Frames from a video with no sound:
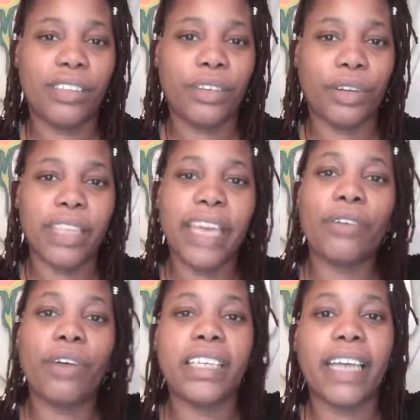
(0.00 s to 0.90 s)

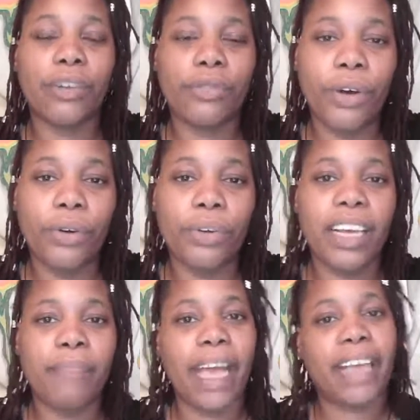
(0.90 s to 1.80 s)
later on down the
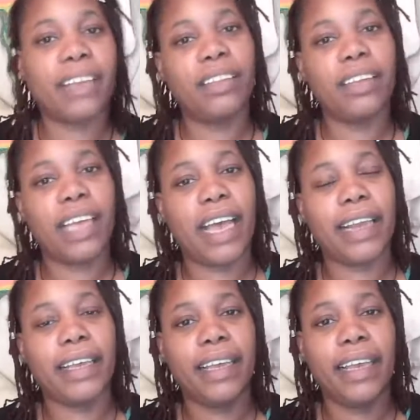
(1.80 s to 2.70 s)
road come back and look
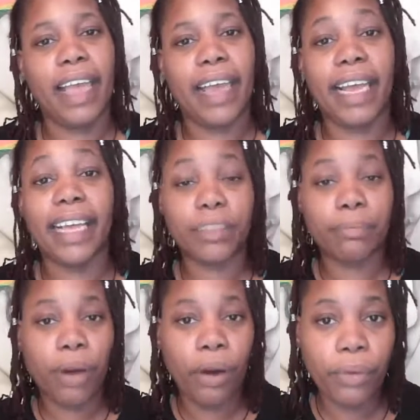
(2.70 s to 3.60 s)
at, and as
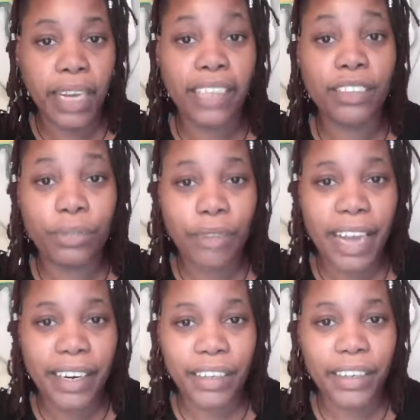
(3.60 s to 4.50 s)
a poet, as a
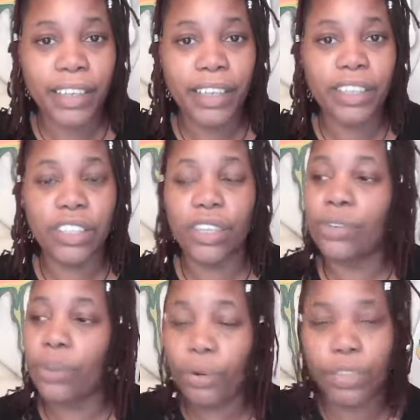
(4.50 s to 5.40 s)
writer,
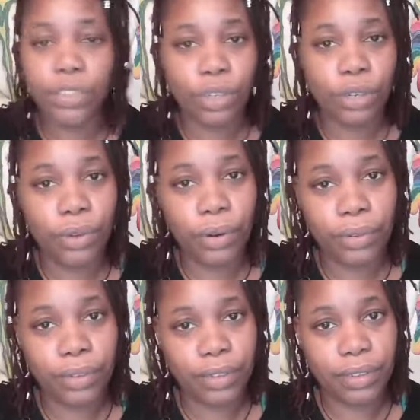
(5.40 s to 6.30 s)
notice your
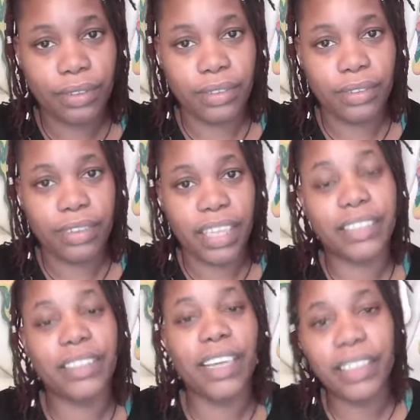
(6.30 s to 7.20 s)
growth.
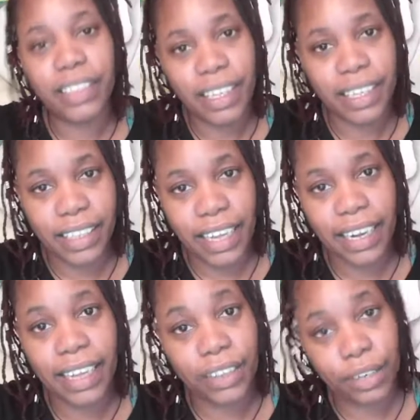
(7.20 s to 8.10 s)
That's another thing
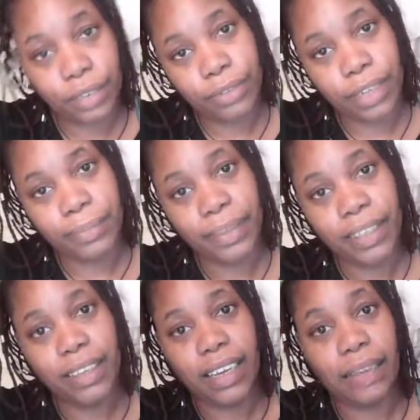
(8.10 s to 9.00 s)
that I learned from
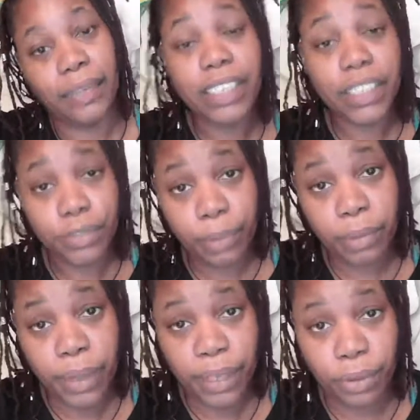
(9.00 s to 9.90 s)
not just from
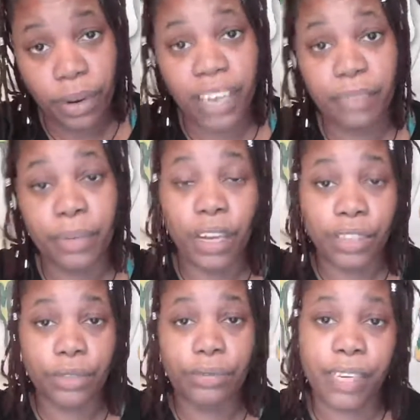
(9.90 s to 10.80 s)
Amiri Baraka, but
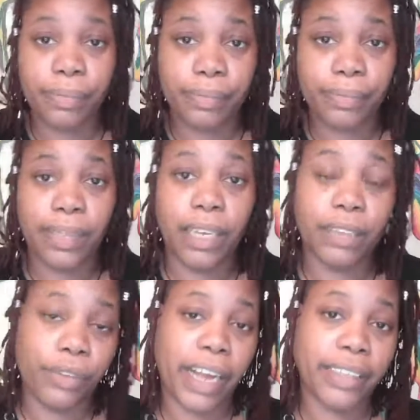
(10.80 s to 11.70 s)
also from
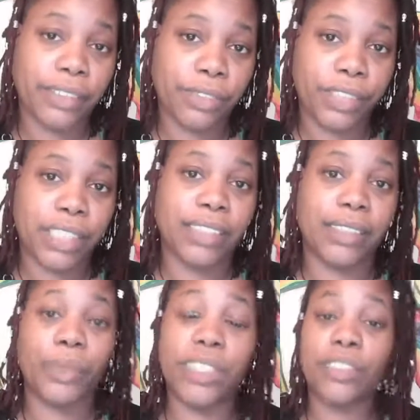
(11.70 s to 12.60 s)
other writers, which
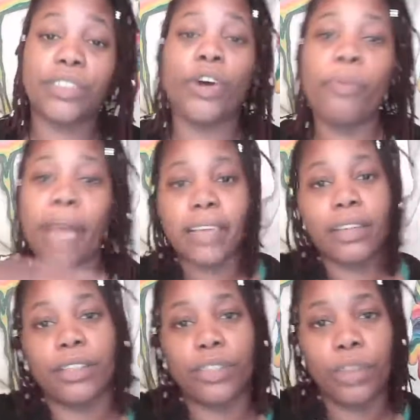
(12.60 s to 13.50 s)
is to go back
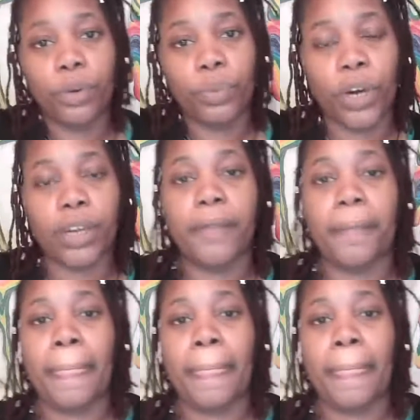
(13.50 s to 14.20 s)
and look at your old work.